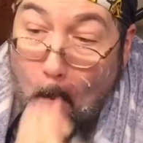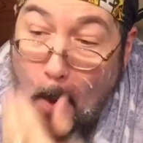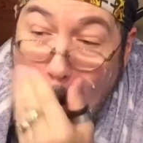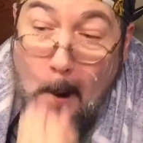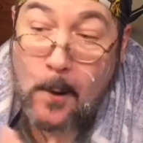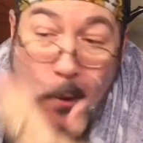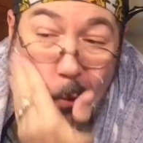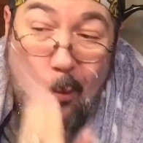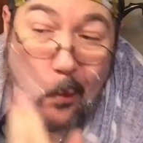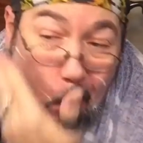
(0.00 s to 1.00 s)
There are
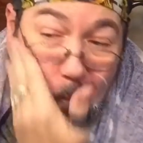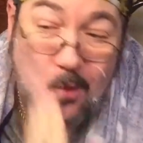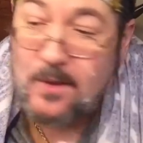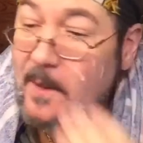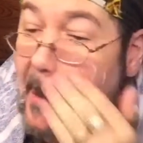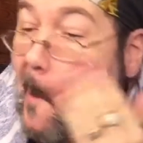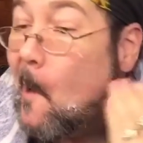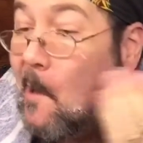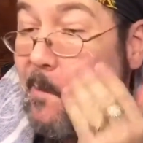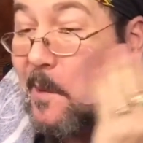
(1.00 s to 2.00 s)
no rules.
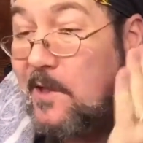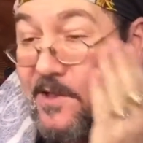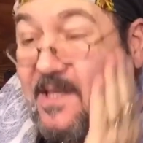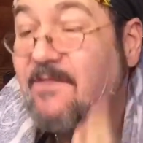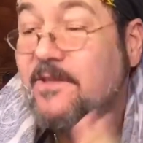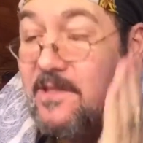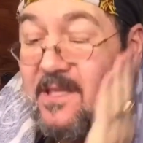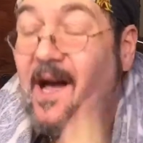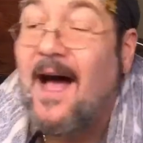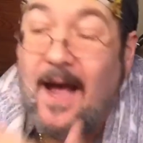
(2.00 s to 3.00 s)
But this stuff
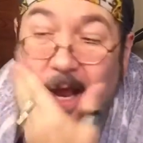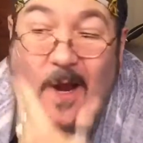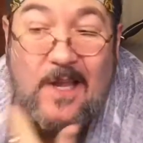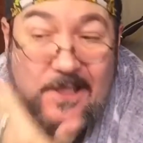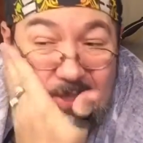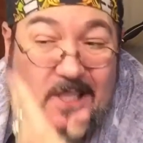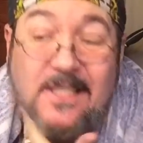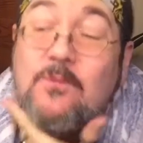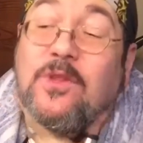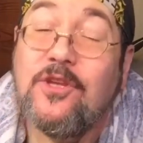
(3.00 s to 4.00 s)
is highly
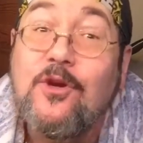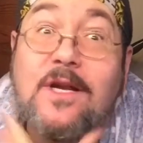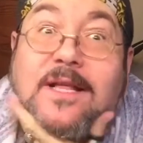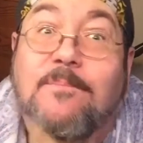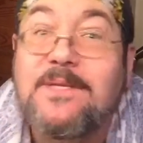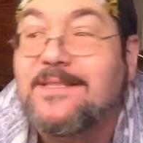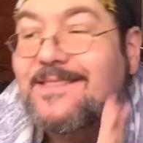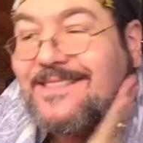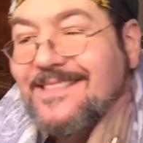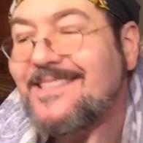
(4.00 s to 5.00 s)
scented with
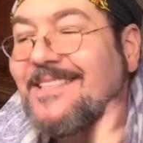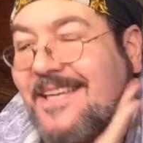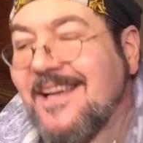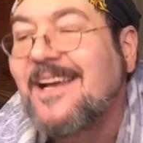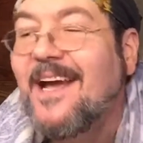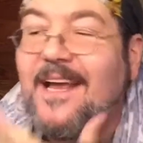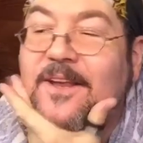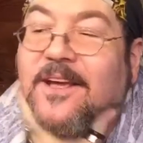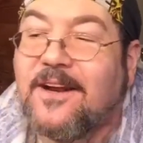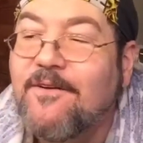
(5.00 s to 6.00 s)
eucalyptus,
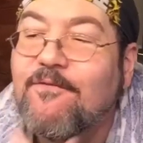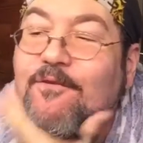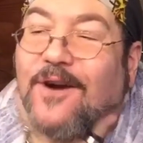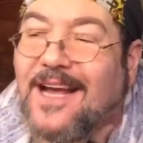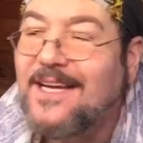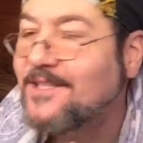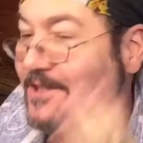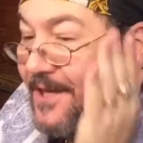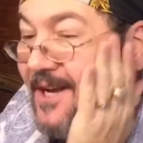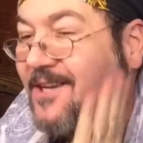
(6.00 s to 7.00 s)
and you get a
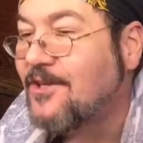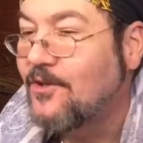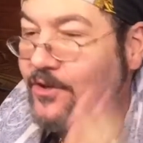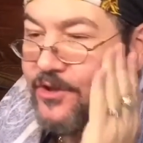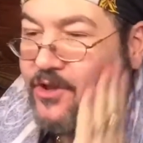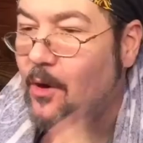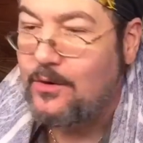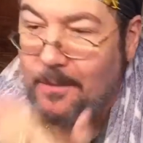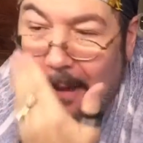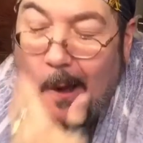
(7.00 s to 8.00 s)
fresh
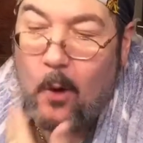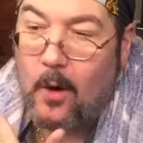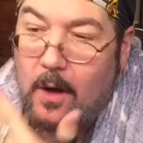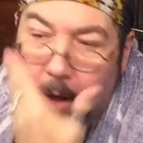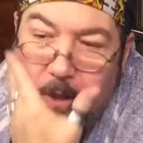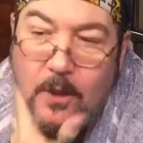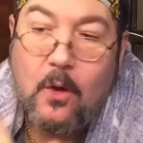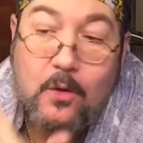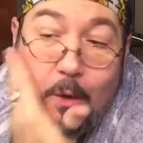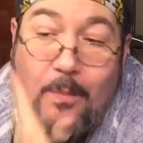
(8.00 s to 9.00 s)
jojoba or
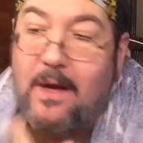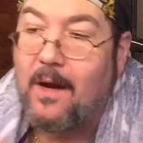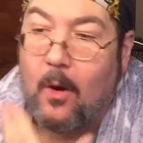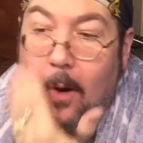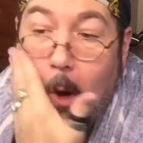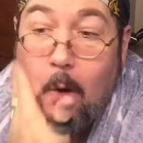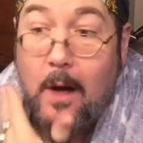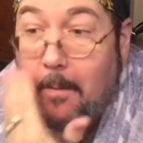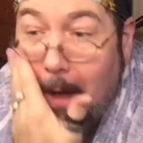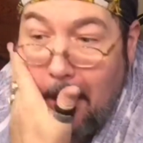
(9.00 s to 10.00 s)
yoyoba or
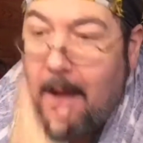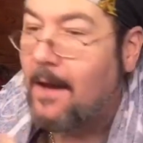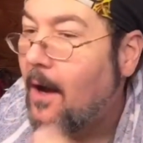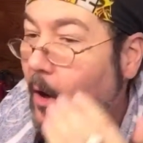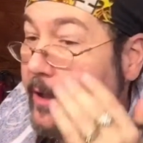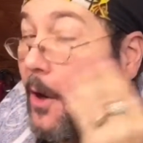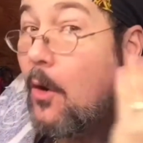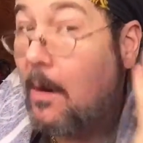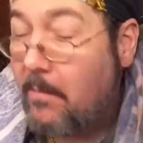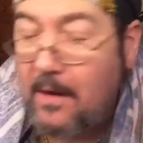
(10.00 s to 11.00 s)
hohaba or
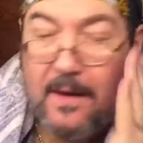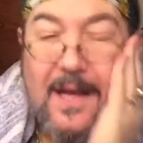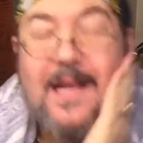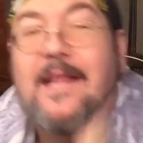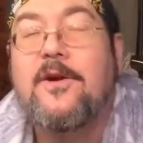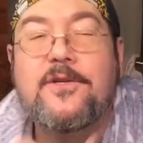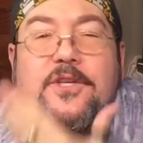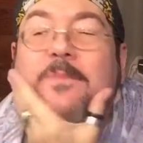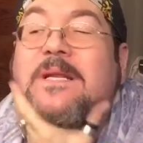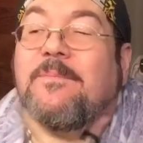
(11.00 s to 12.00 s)
yohoba. There are
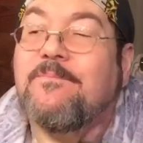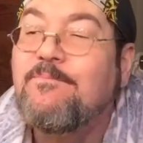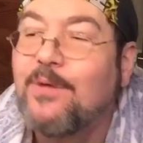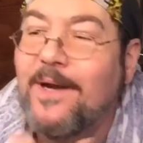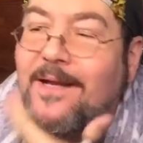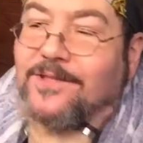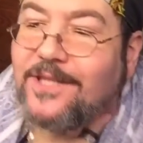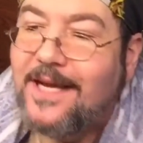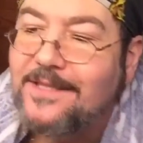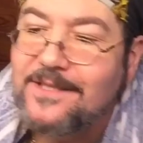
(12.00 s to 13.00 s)
so many
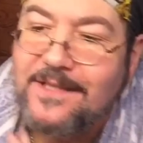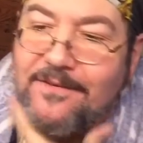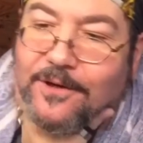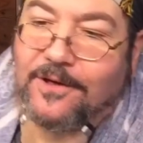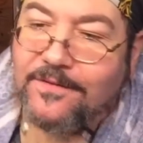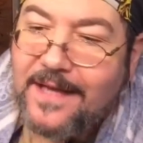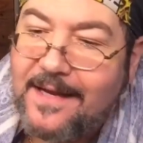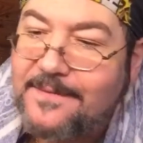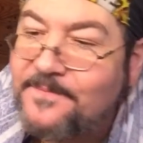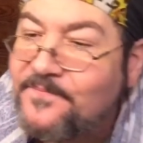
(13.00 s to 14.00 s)
pronunciations I've heard of that.